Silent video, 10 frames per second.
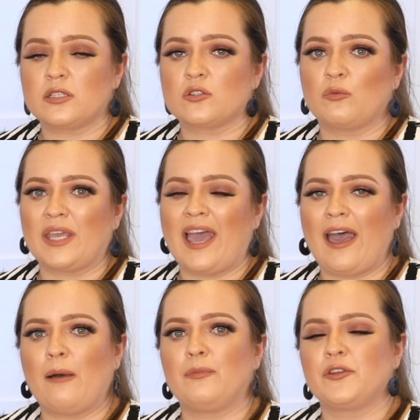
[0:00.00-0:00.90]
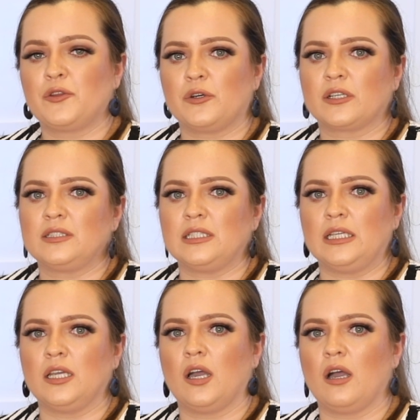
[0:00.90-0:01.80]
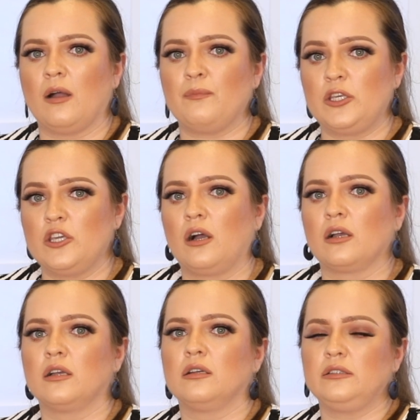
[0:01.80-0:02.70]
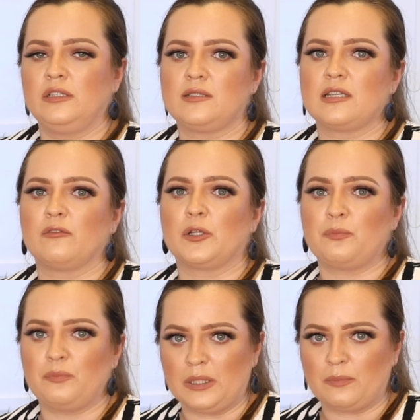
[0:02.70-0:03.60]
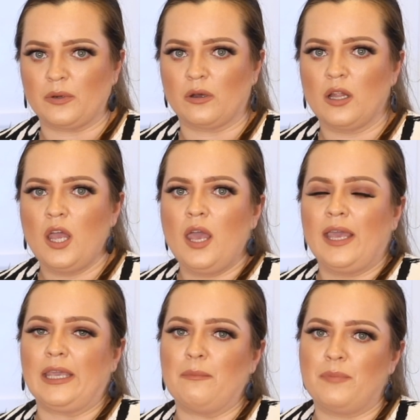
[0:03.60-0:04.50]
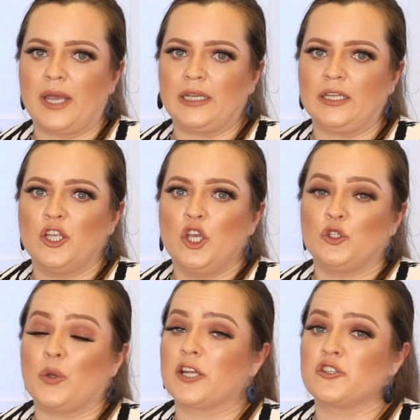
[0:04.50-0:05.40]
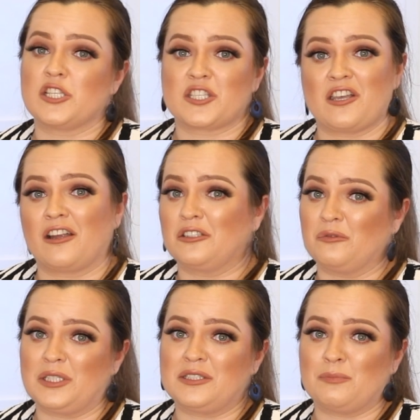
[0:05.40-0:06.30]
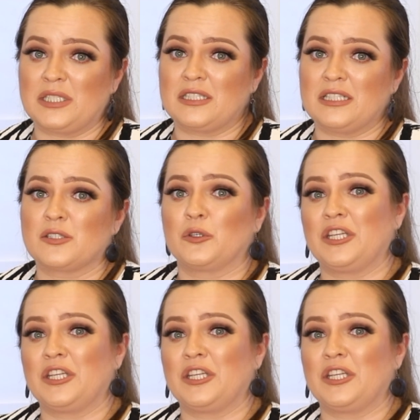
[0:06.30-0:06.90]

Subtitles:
So we helped 30 young disabled people in Benin to actually start a business. So